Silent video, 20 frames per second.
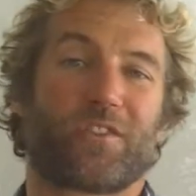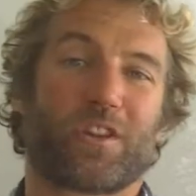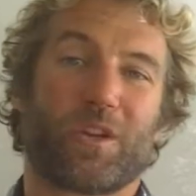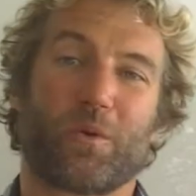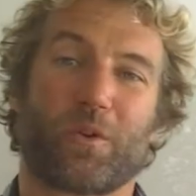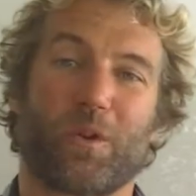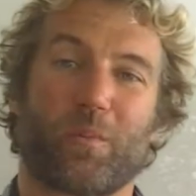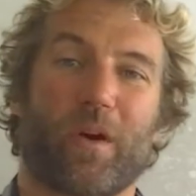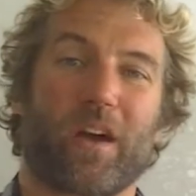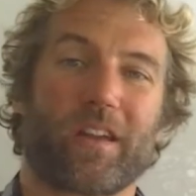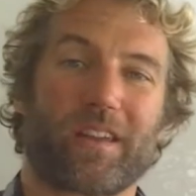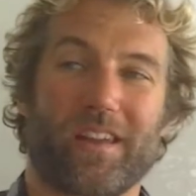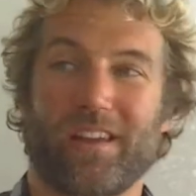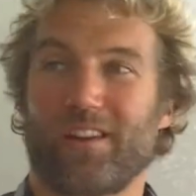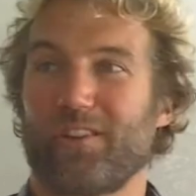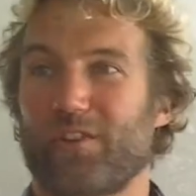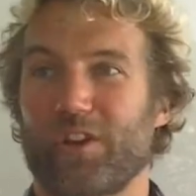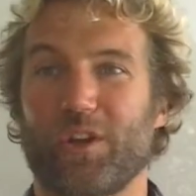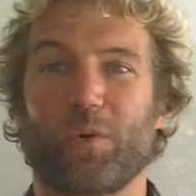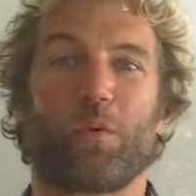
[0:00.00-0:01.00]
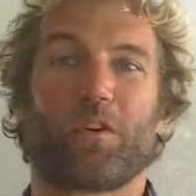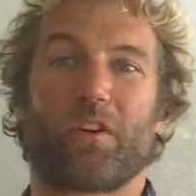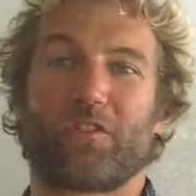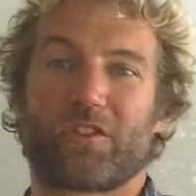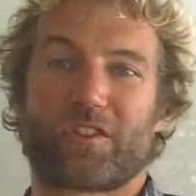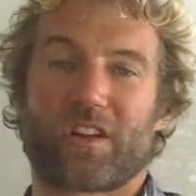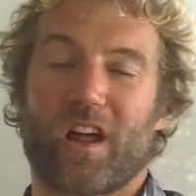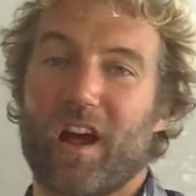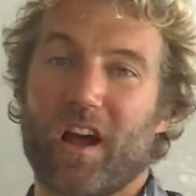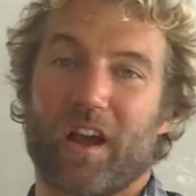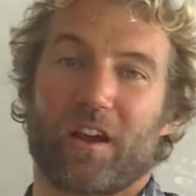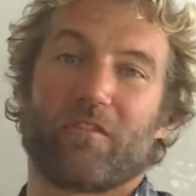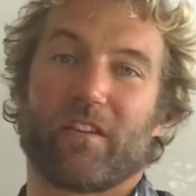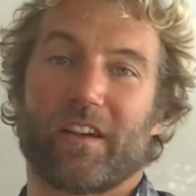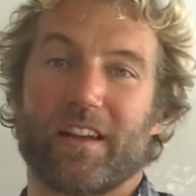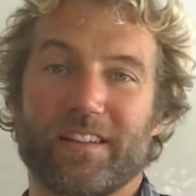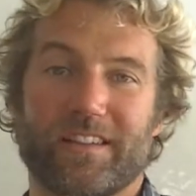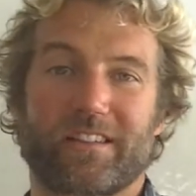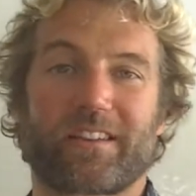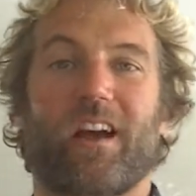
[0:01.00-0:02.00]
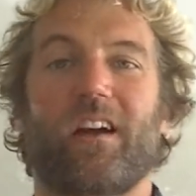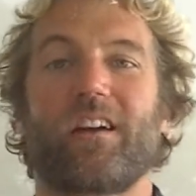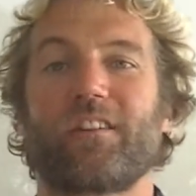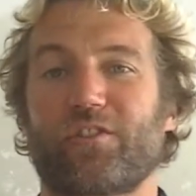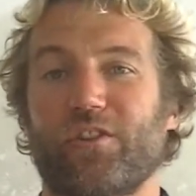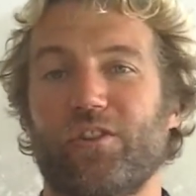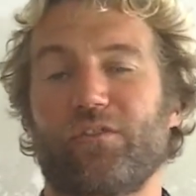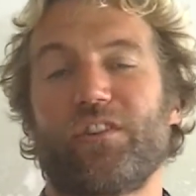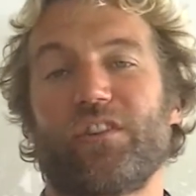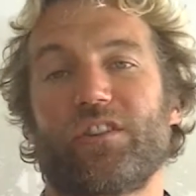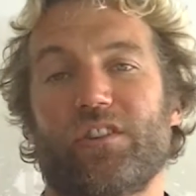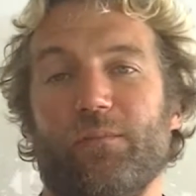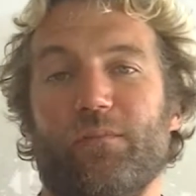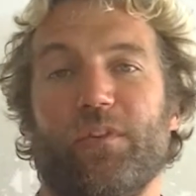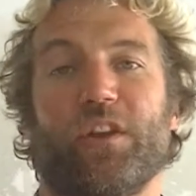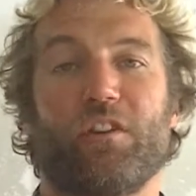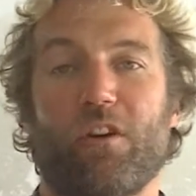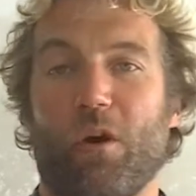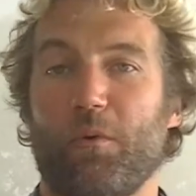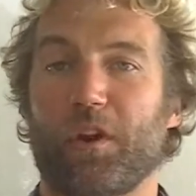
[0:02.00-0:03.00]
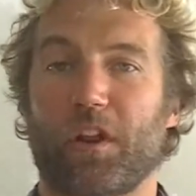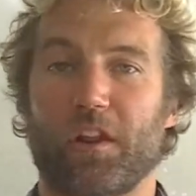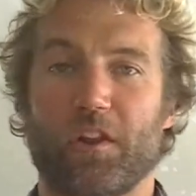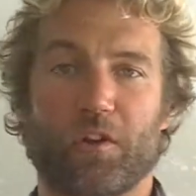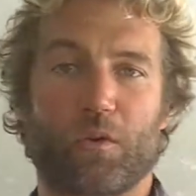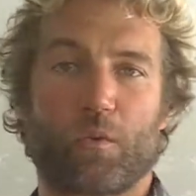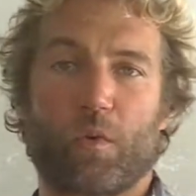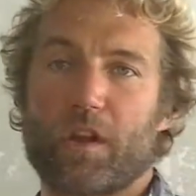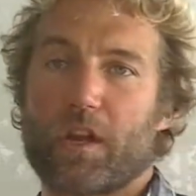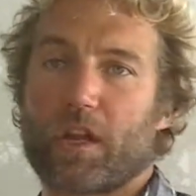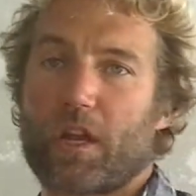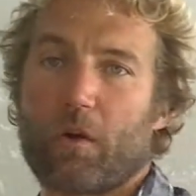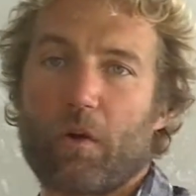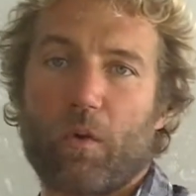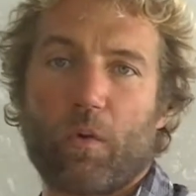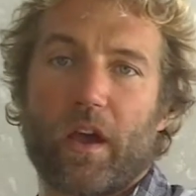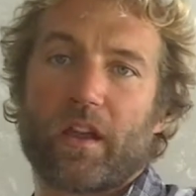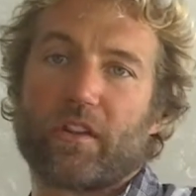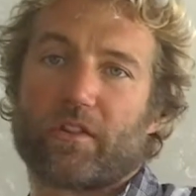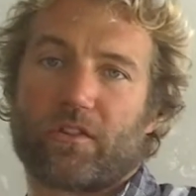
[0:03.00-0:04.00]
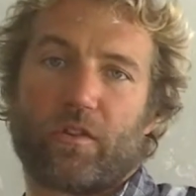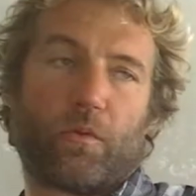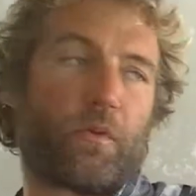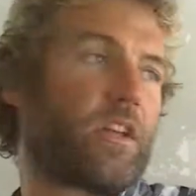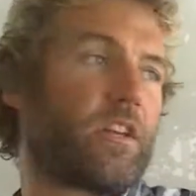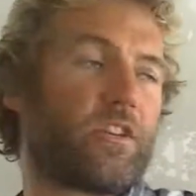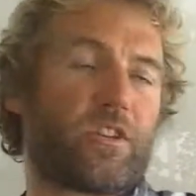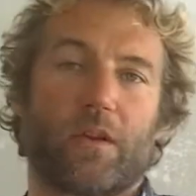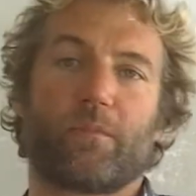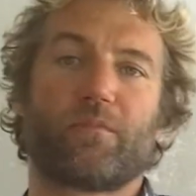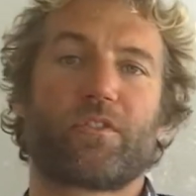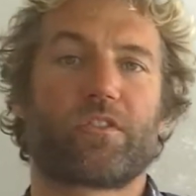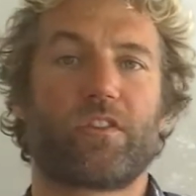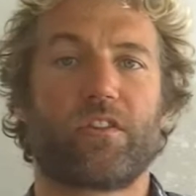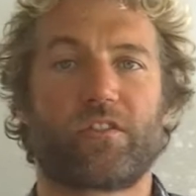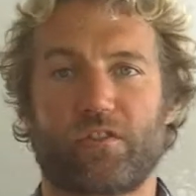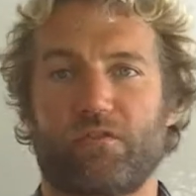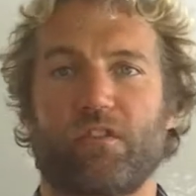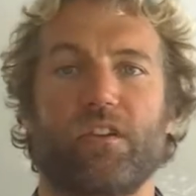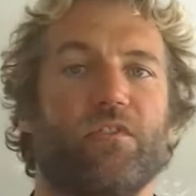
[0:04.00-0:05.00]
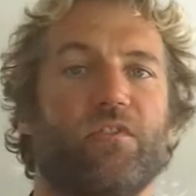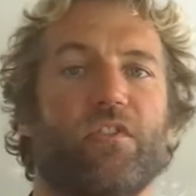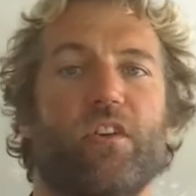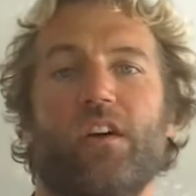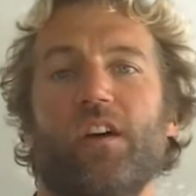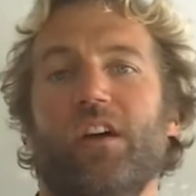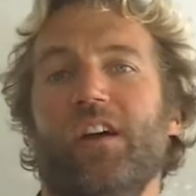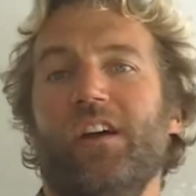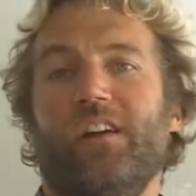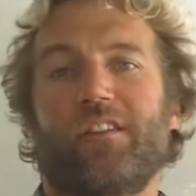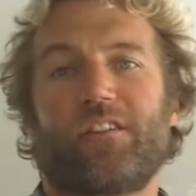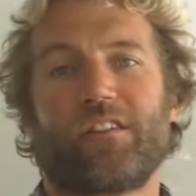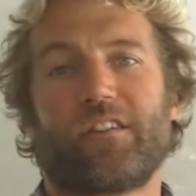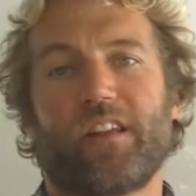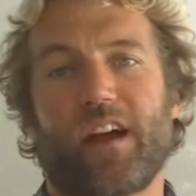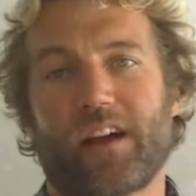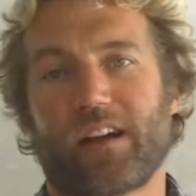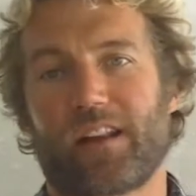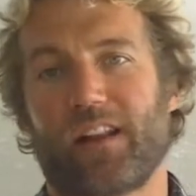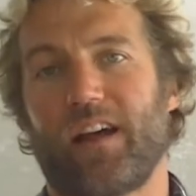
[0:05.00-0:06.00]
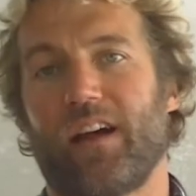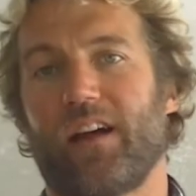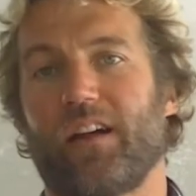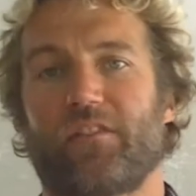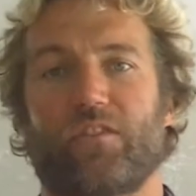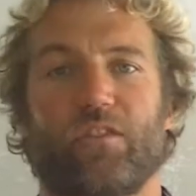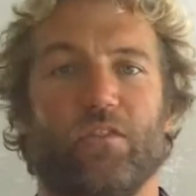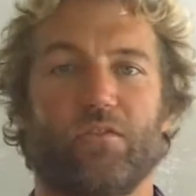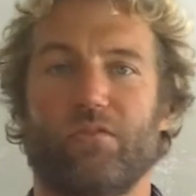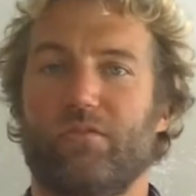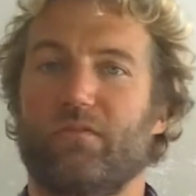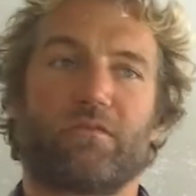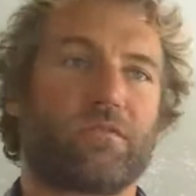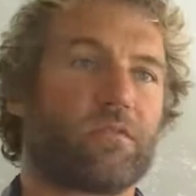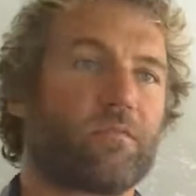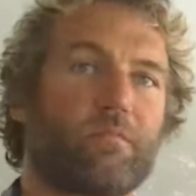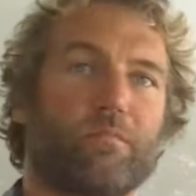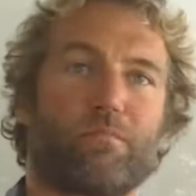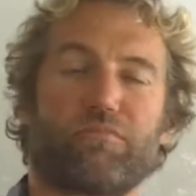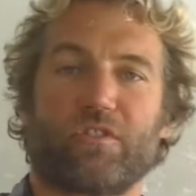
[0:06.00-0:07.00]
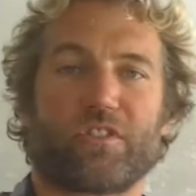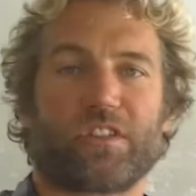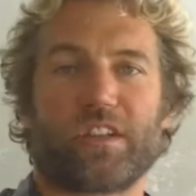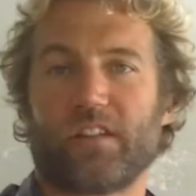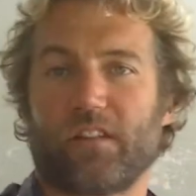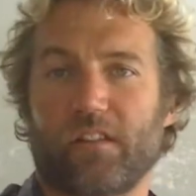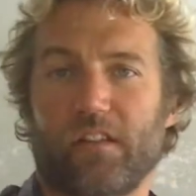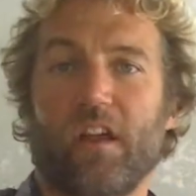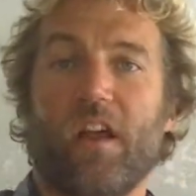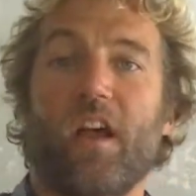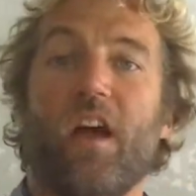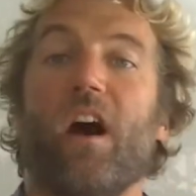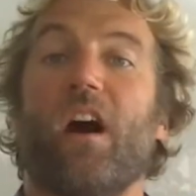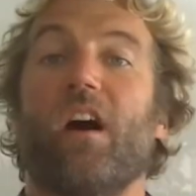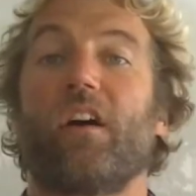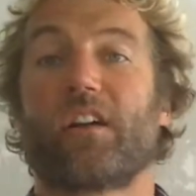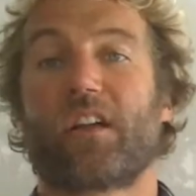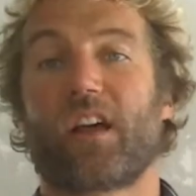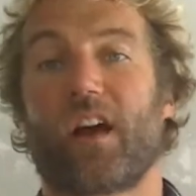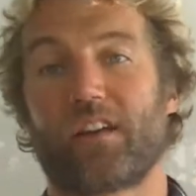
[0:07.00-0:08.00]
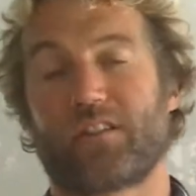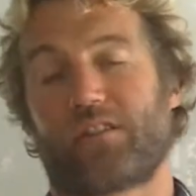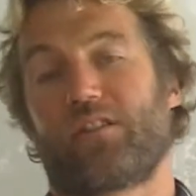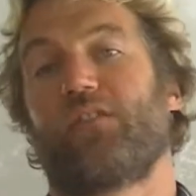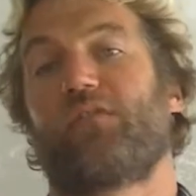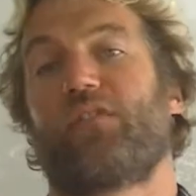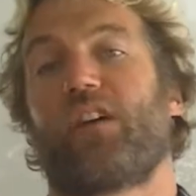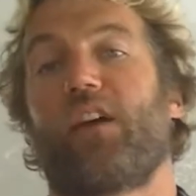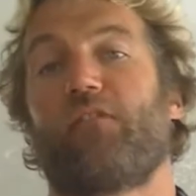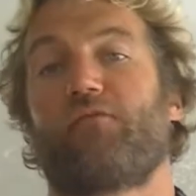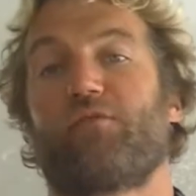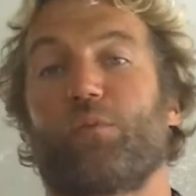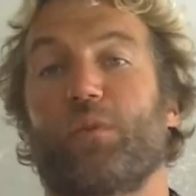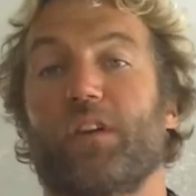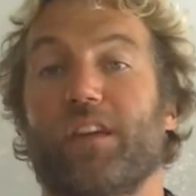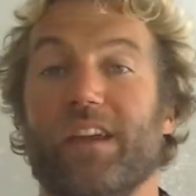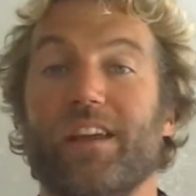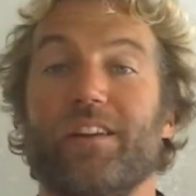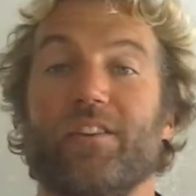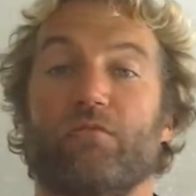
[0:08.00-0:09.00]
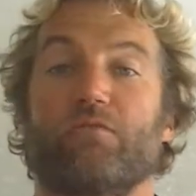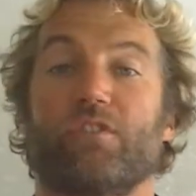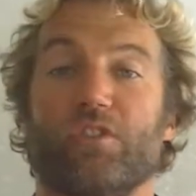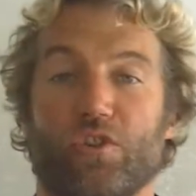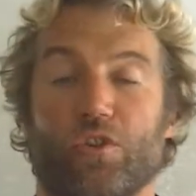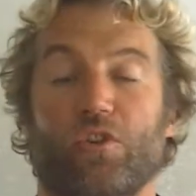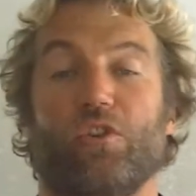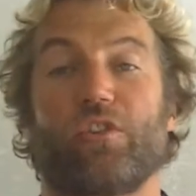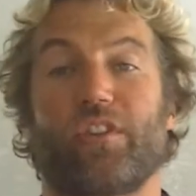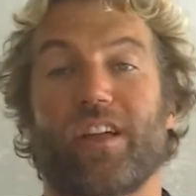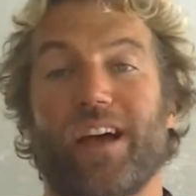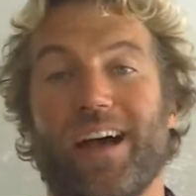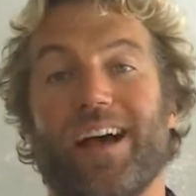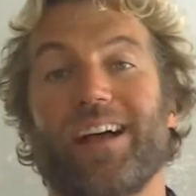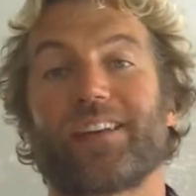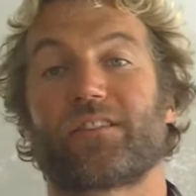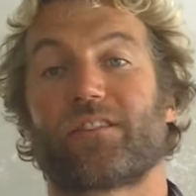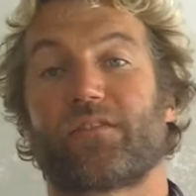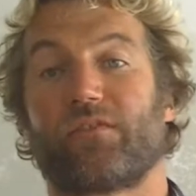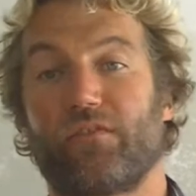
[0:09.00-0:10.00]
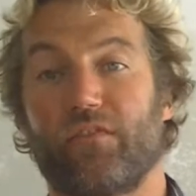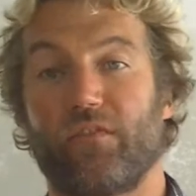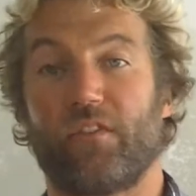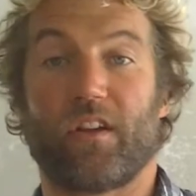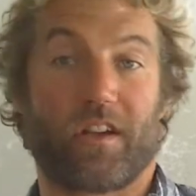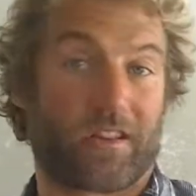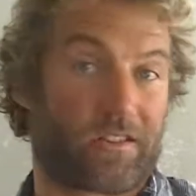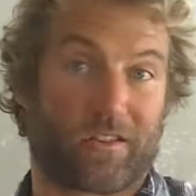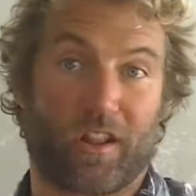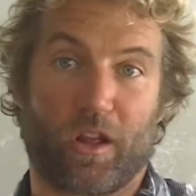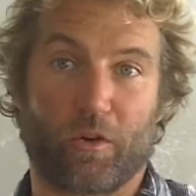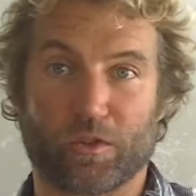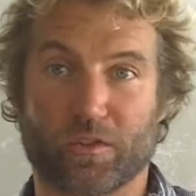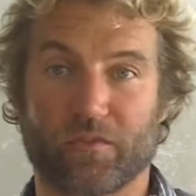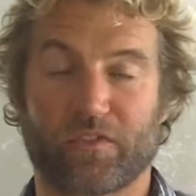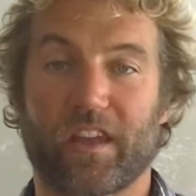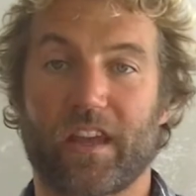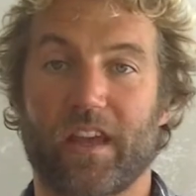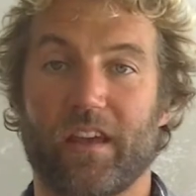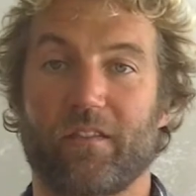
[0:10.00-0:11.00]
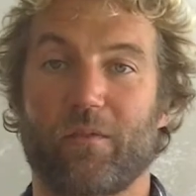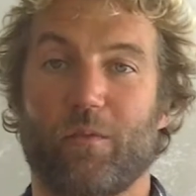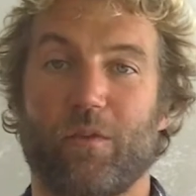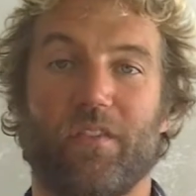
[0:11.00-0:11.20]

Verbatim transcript: Do you want to buy kit? Do you want to just hire it? Is kite surfing something you're only going to do when you go away to Egypt, to Tarifa, to Dakar, to Brazil and kite surf there for a week in a resort that has loads of kit?